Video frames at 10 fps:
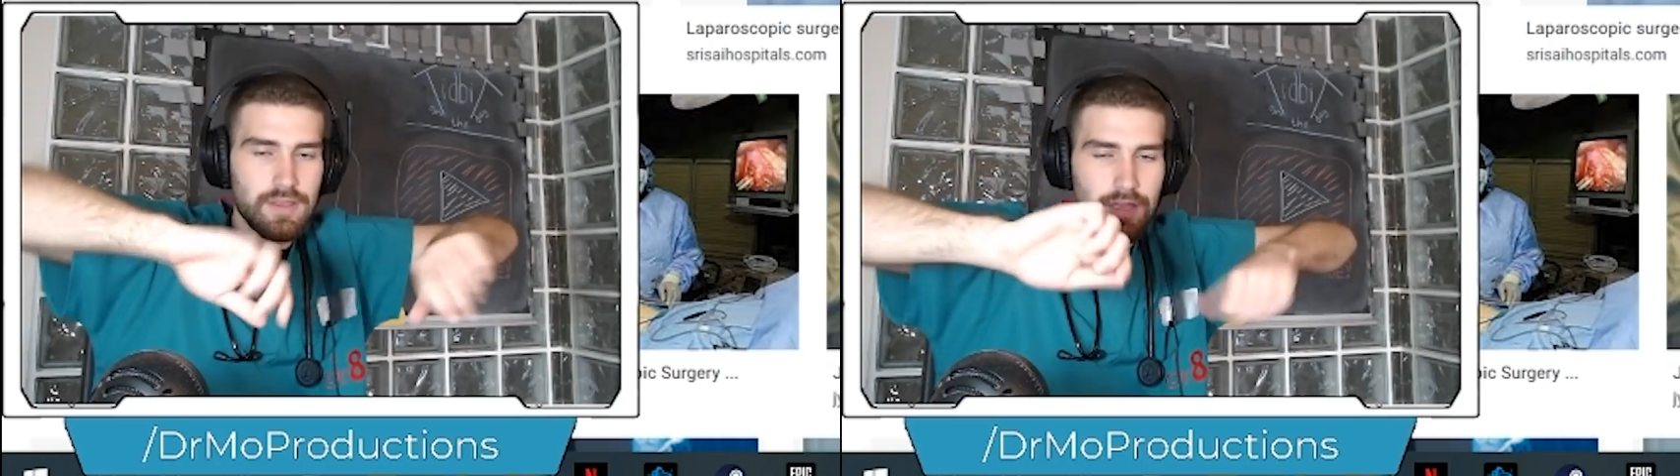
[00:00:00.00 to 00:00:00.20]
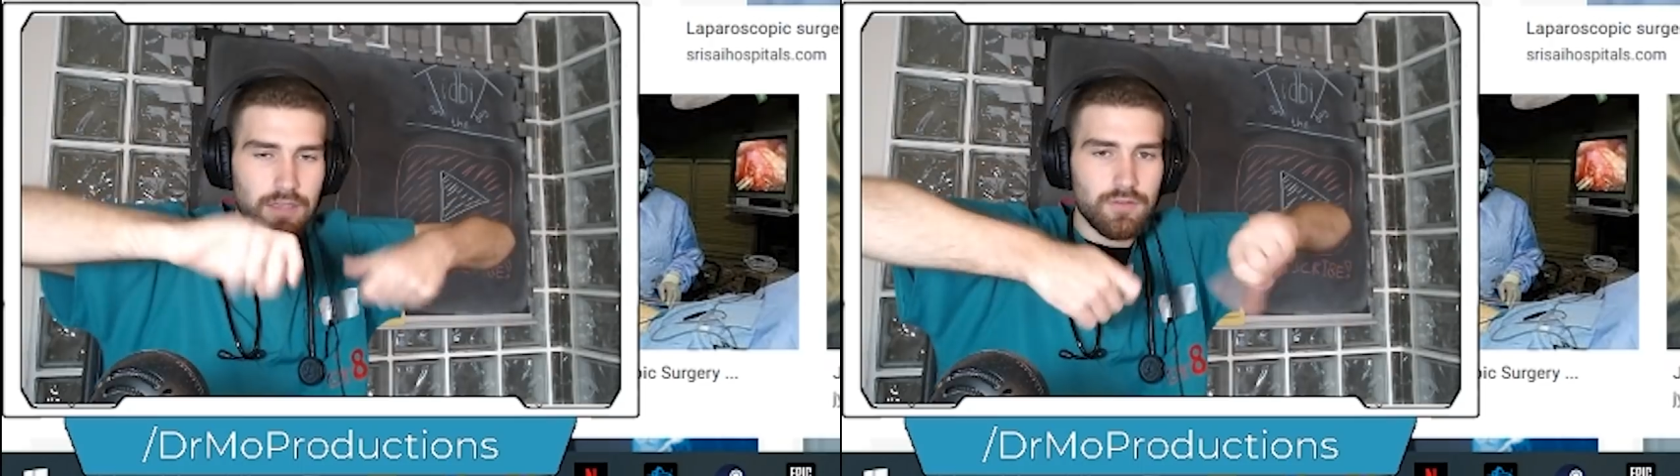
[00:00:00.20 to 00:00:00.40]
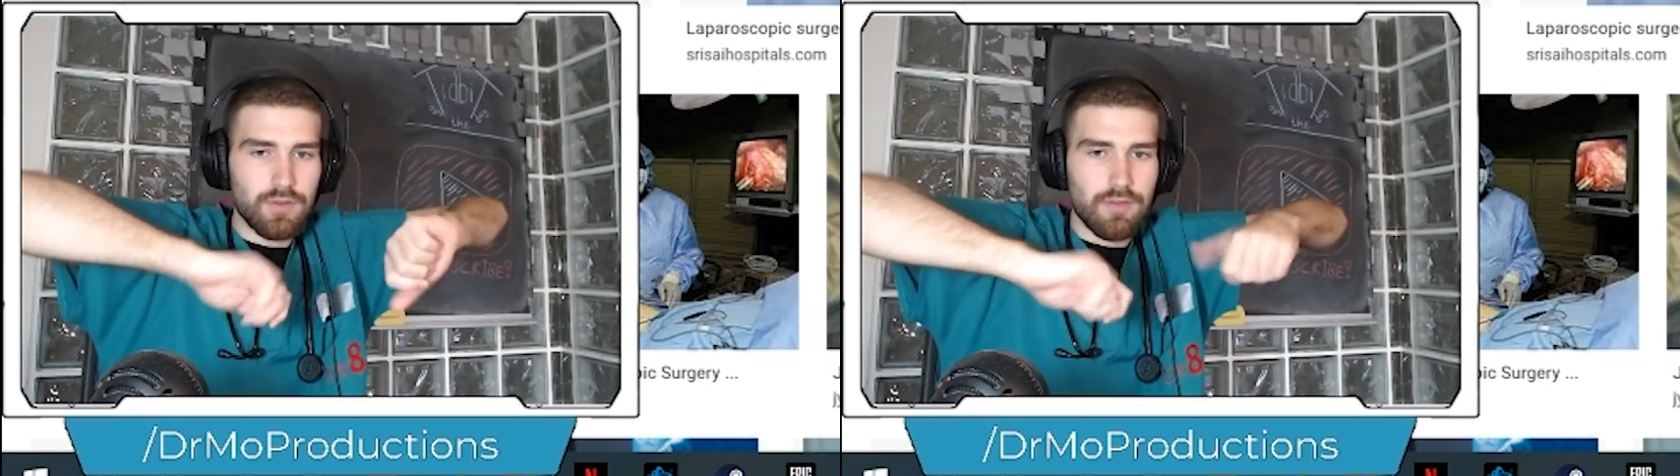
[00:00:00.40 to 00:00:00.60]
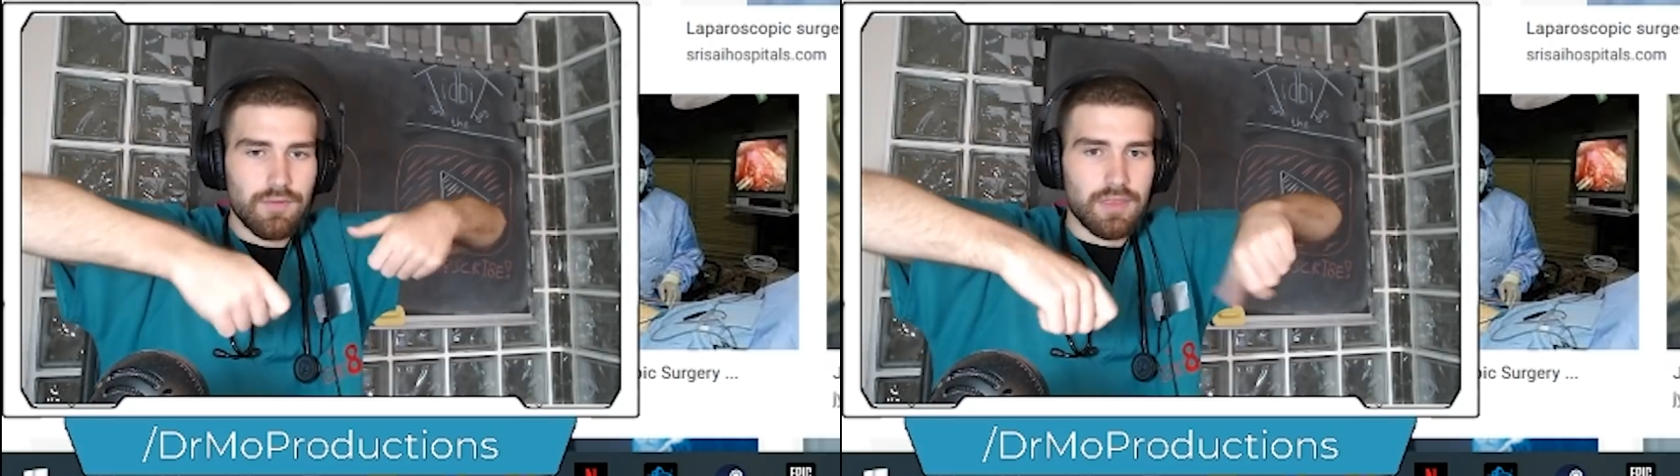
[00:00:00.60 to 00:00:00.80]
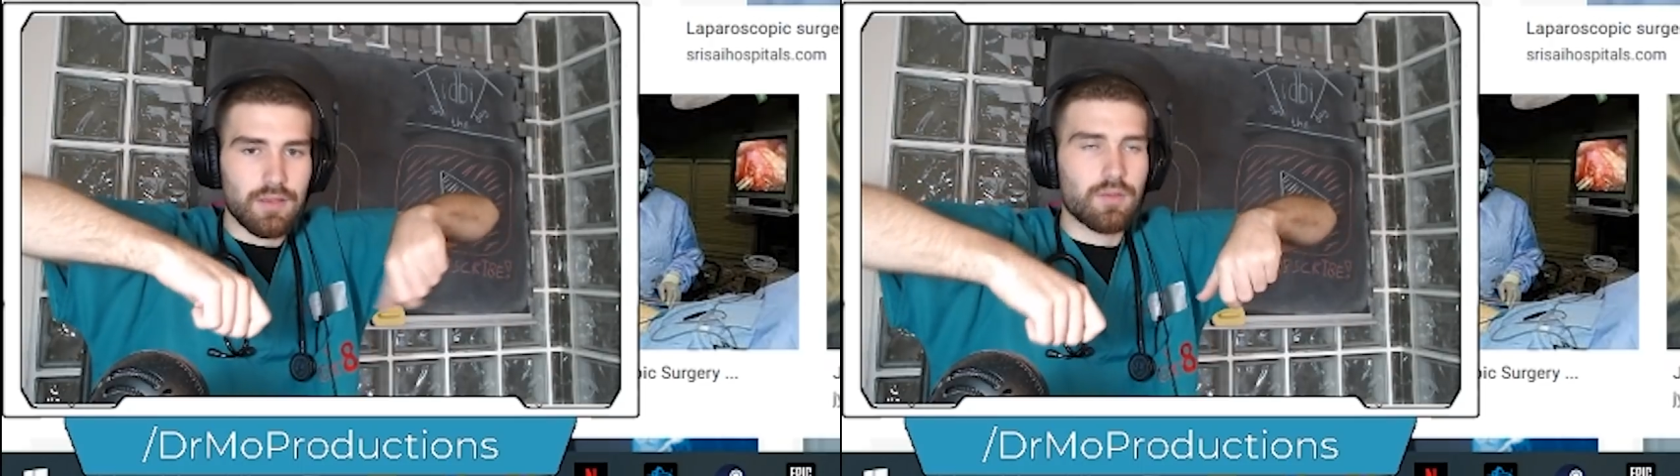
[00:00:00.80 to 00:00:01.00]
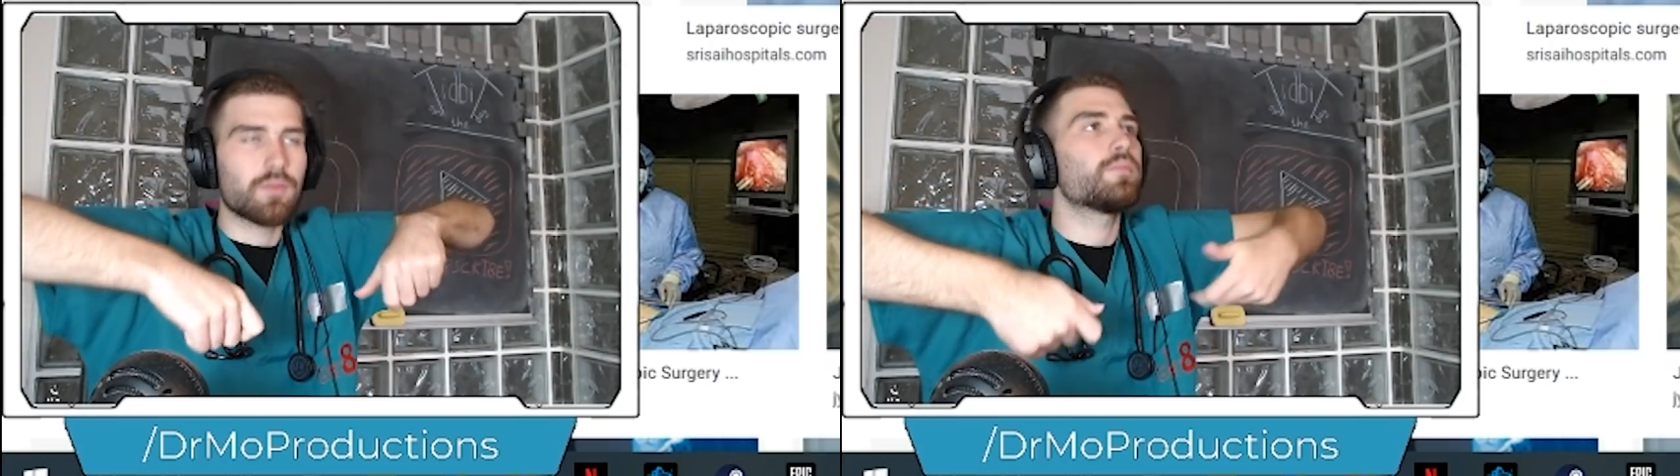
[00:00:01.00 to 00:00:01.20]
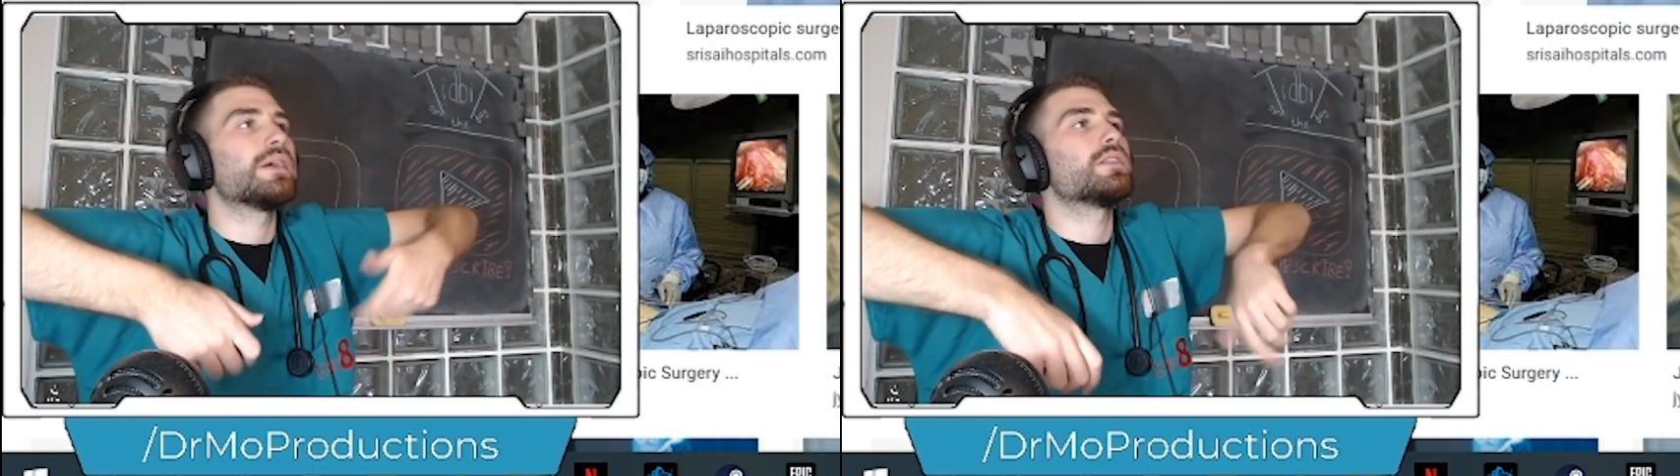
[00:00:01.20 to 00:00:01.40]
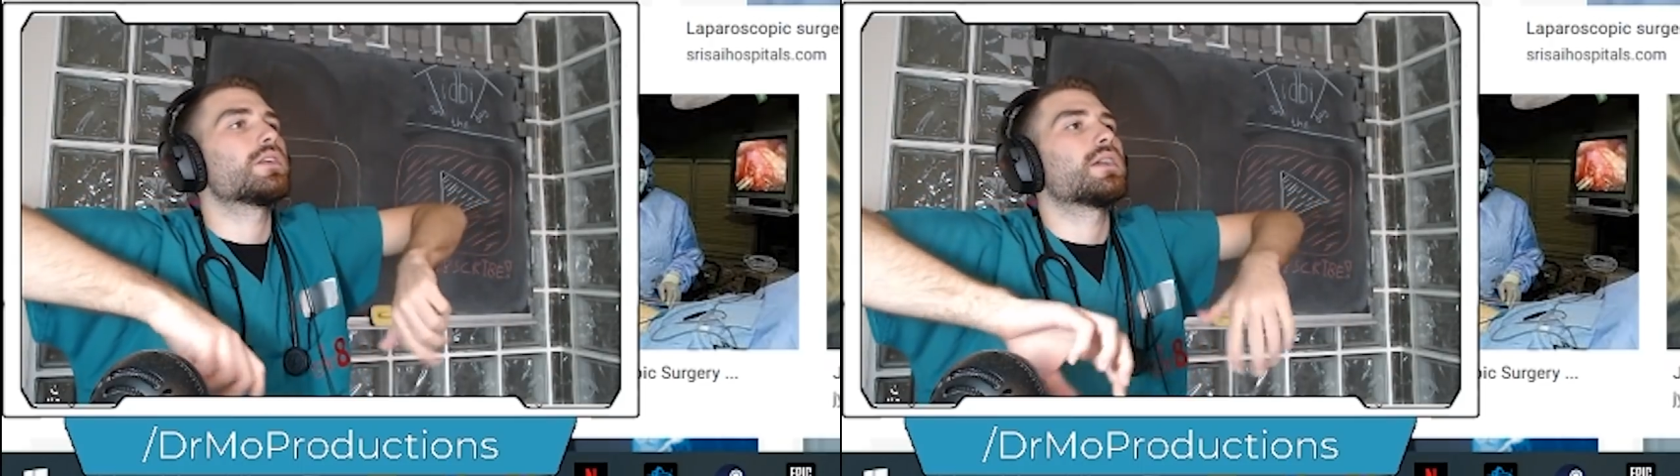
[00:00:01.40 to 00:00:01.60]
and you do everything by
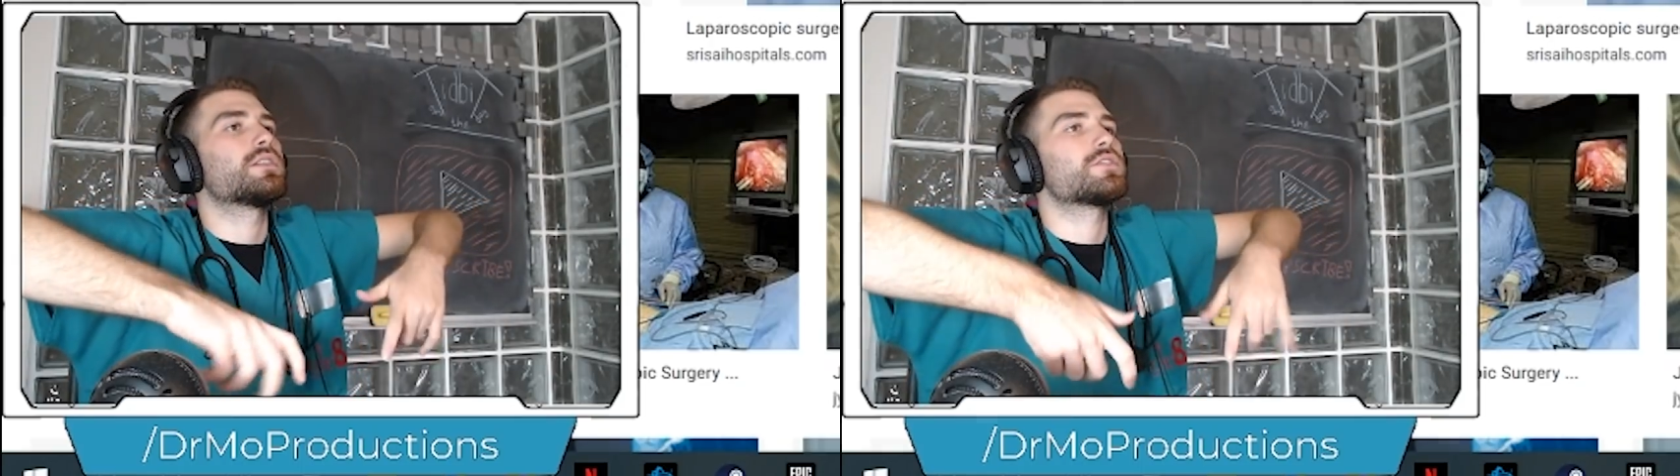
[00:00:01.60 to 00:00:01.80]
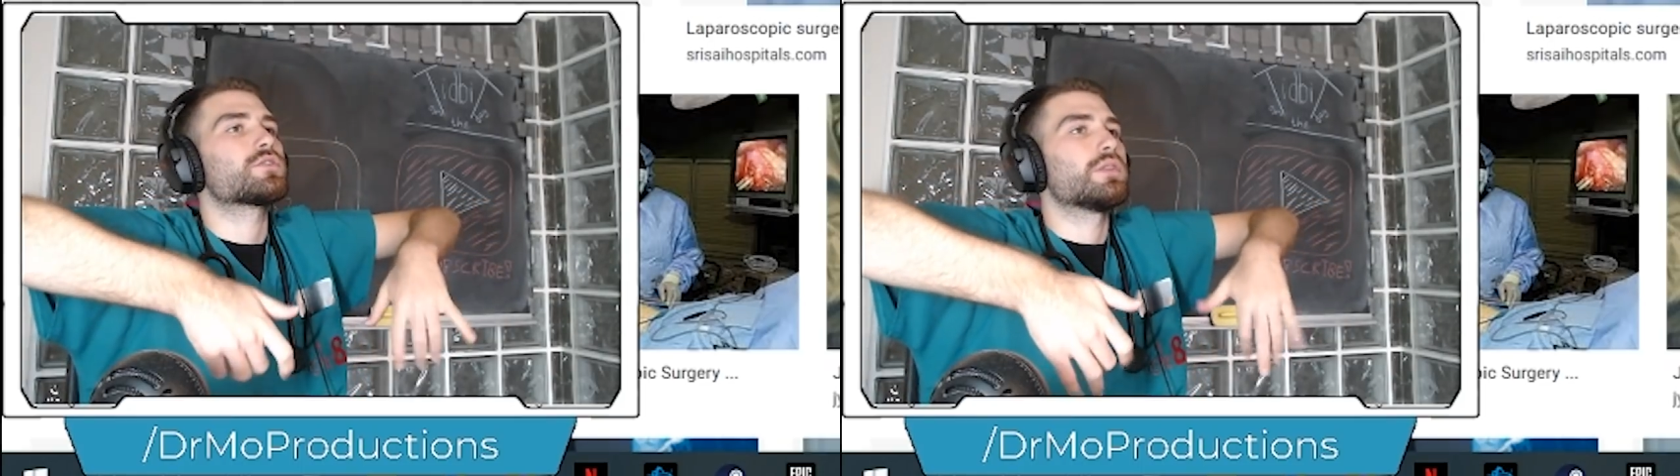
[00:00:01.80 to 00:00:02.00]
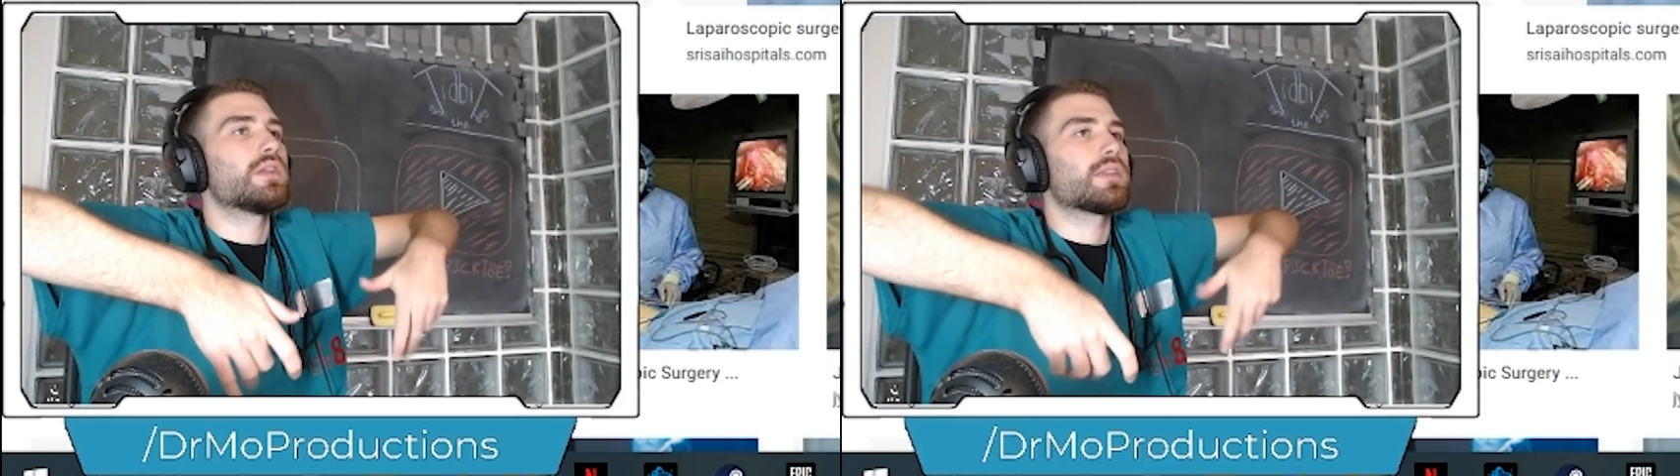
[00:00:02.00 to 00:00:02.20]
looking at a screen like